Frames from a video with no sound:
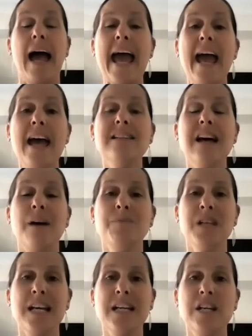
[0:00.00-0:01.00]
And
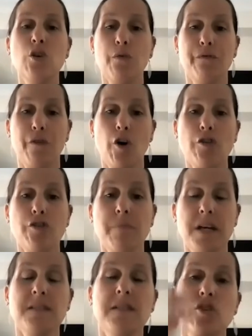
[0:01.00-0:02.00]
updating your phone
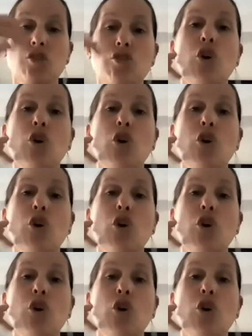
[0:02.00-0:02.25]
message.